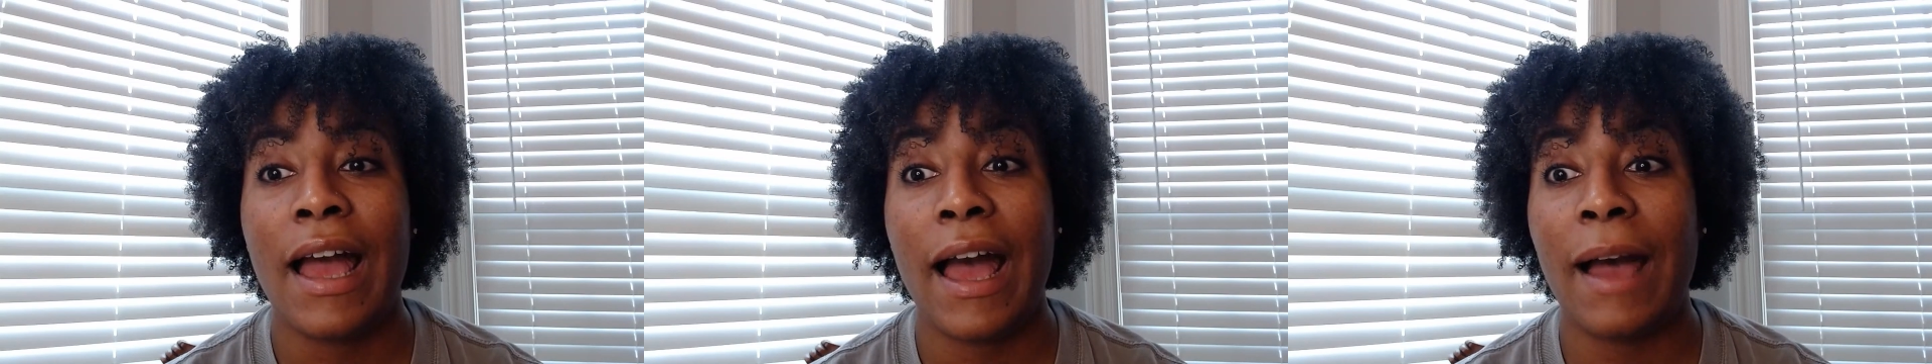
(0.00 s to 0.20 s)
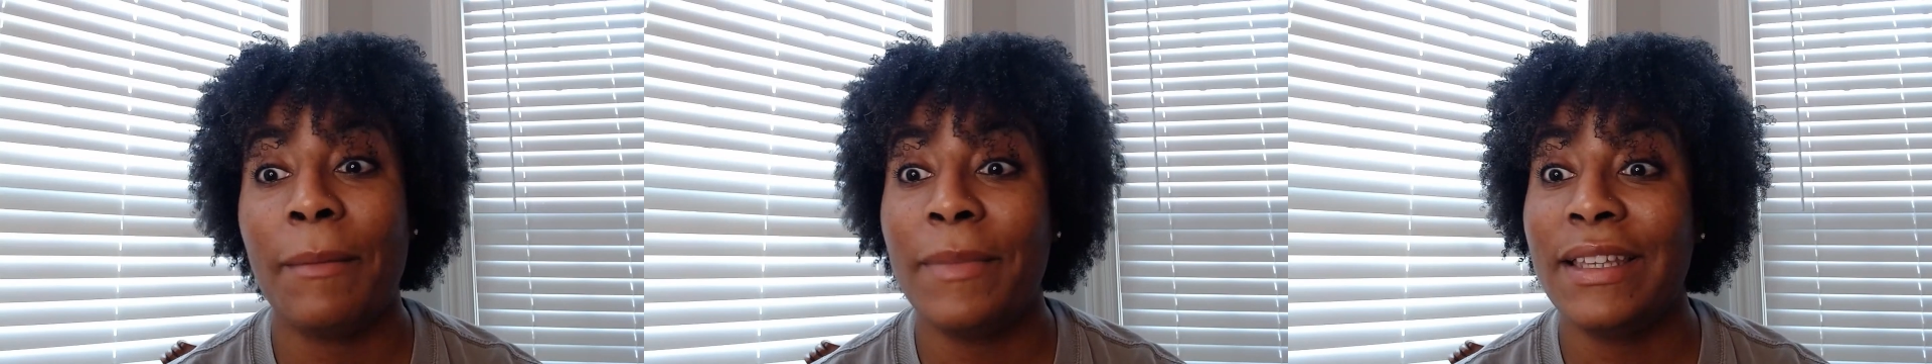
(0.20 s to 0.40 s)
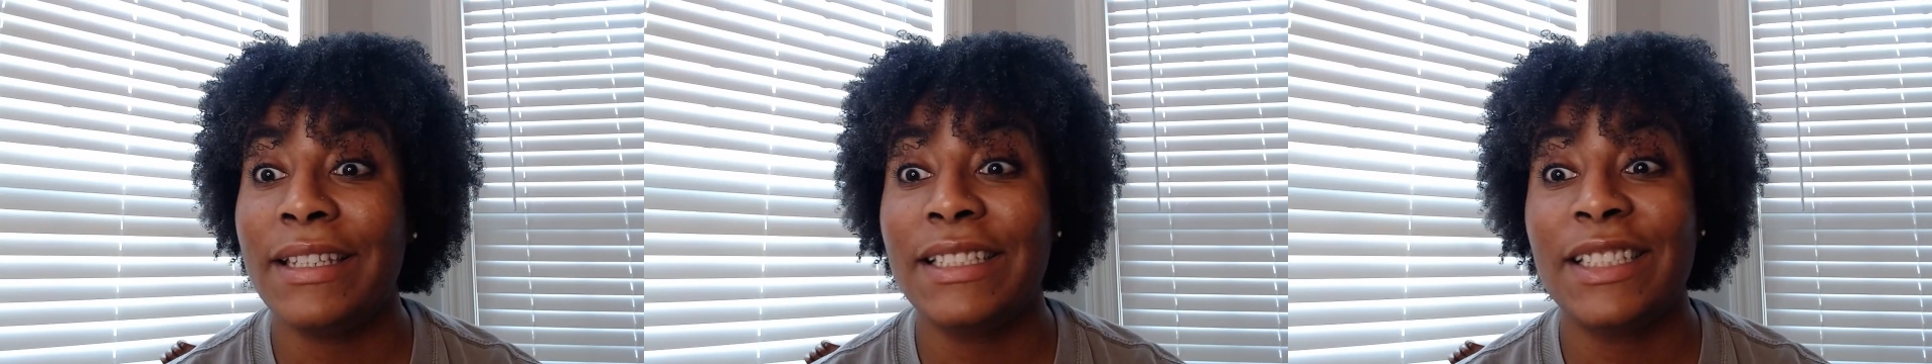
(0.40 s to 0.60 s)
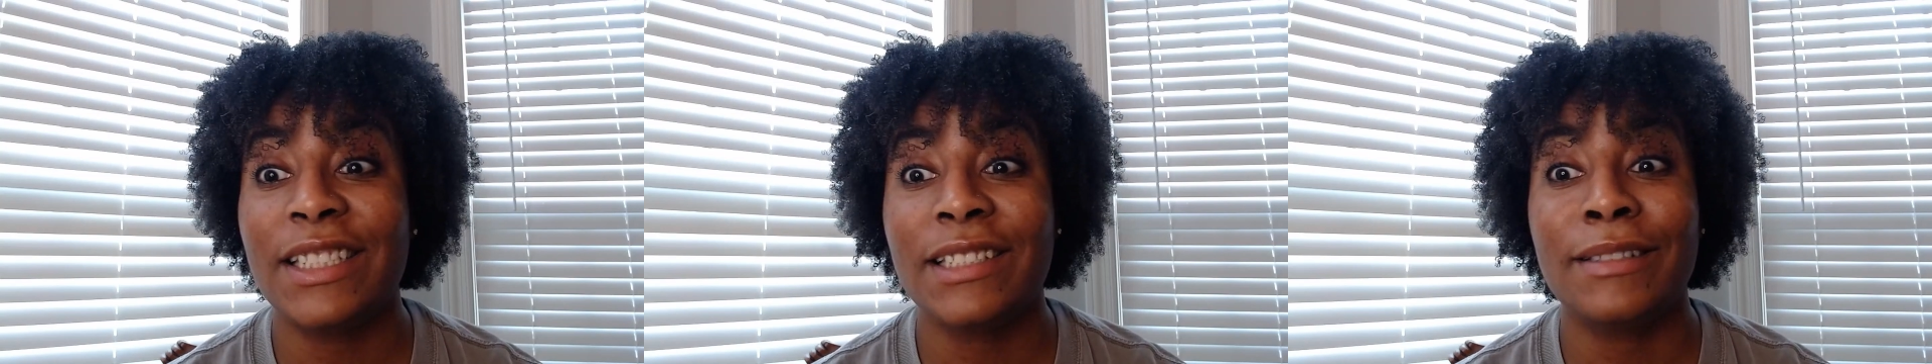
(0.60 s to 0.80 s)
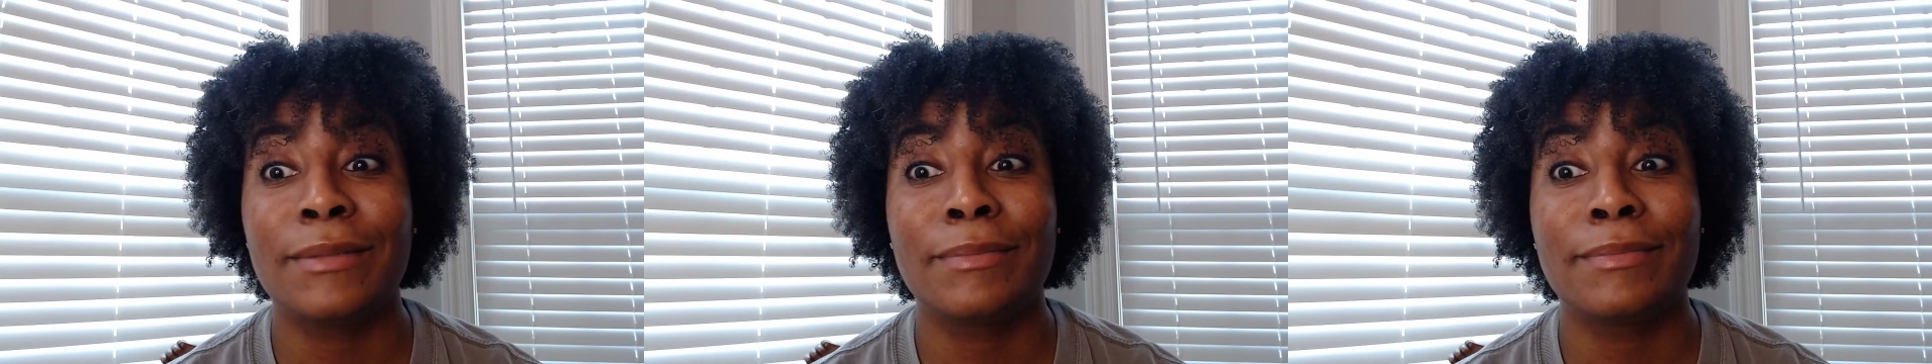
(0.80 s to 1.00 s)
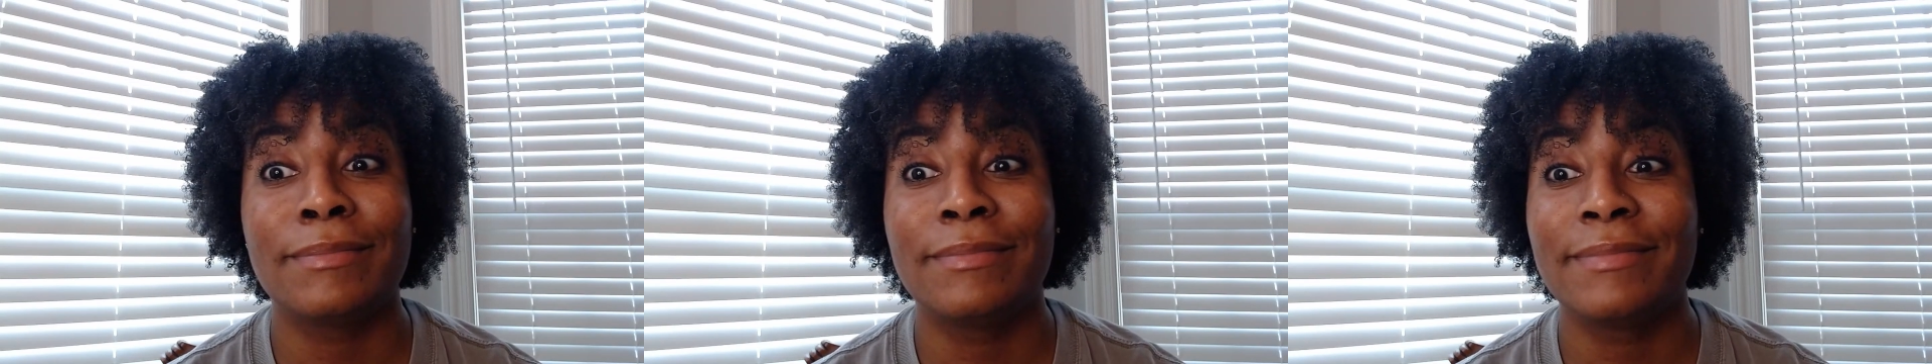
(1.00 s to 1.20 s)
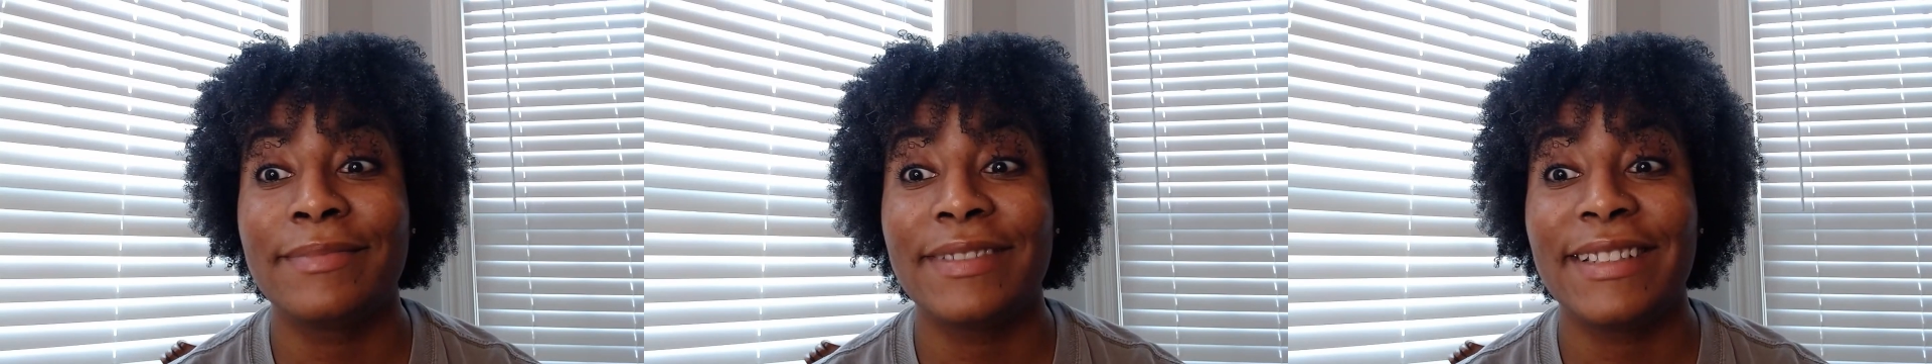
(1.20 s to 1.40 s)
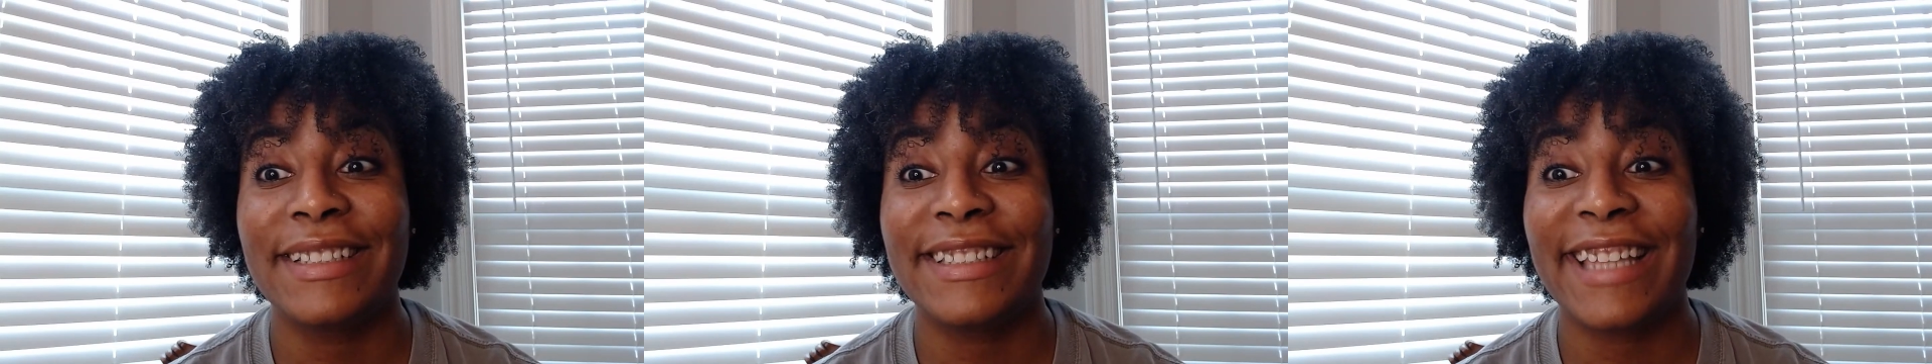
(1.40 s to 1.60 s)
I'm in the gym.
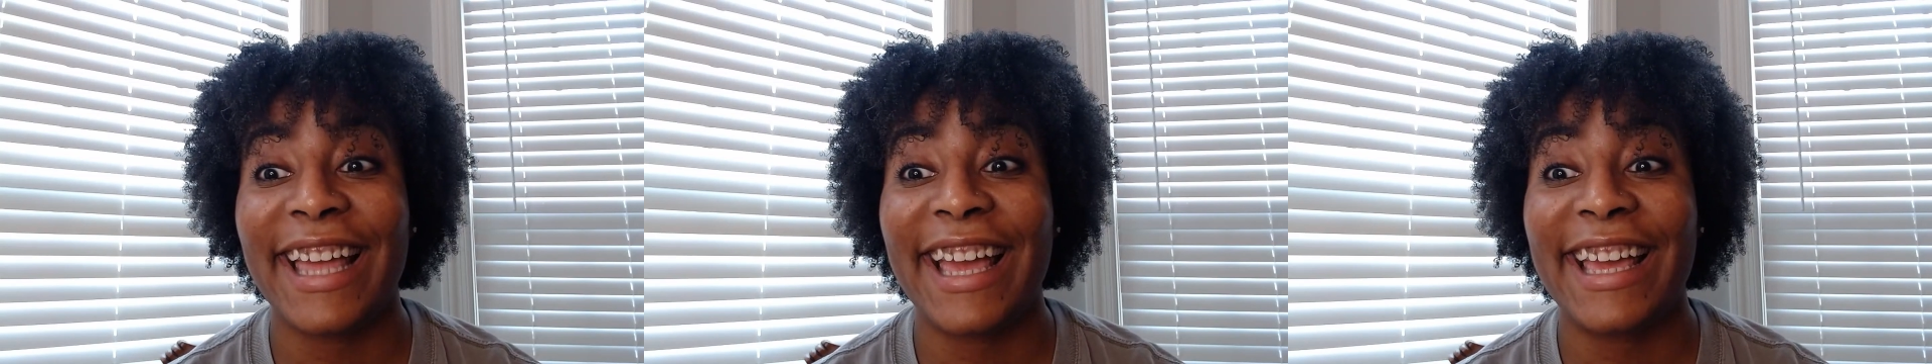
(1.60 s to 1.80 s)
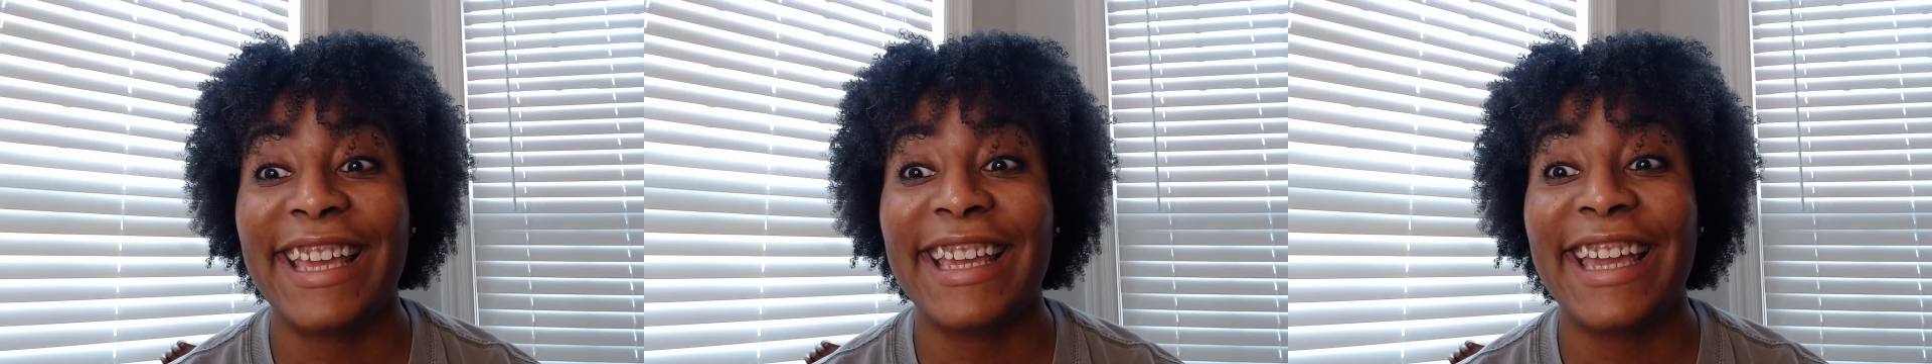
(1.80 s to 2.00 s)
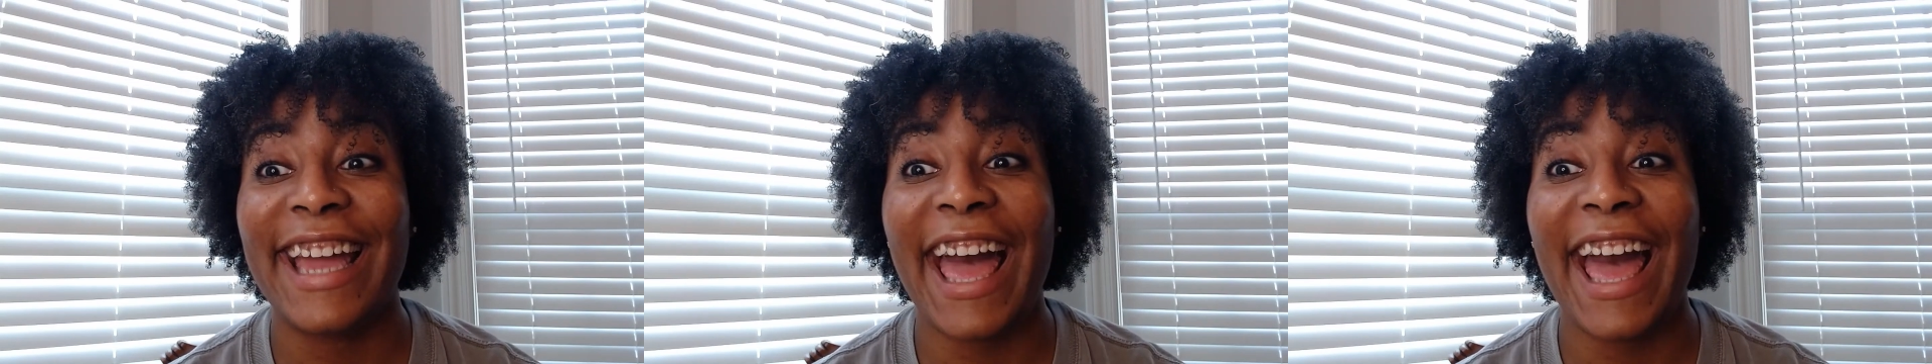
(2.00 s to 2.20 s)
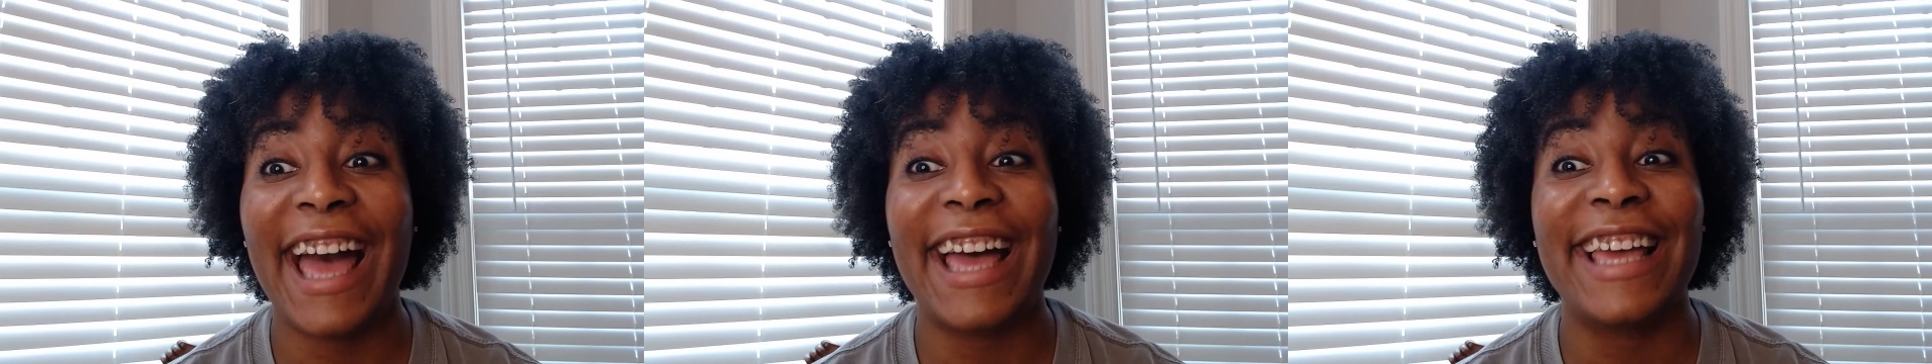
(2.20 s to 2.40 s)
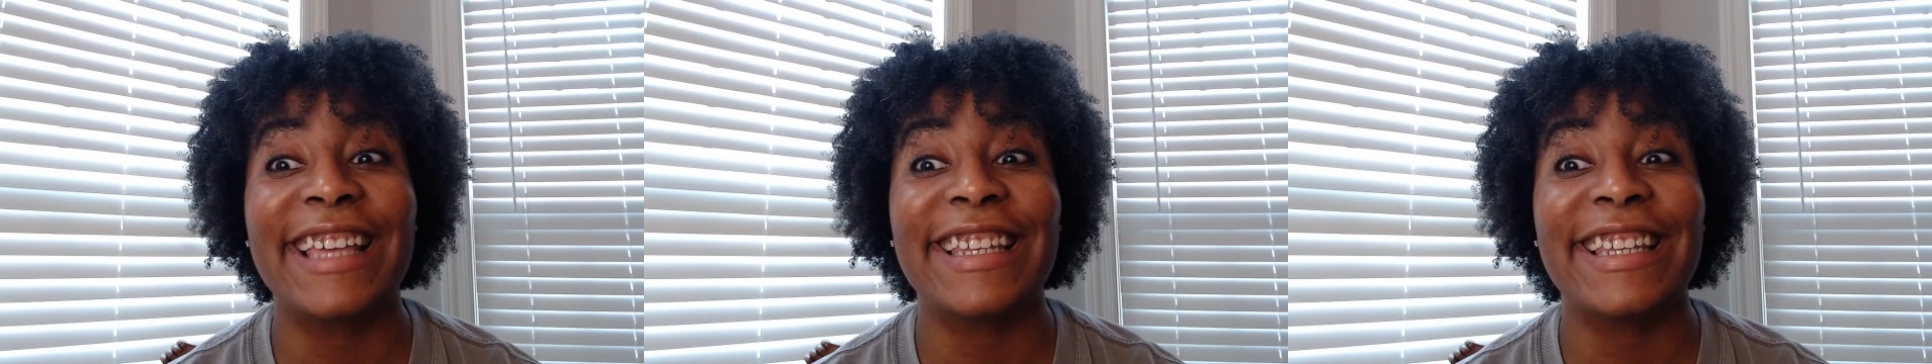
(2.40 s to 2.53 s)
Like, I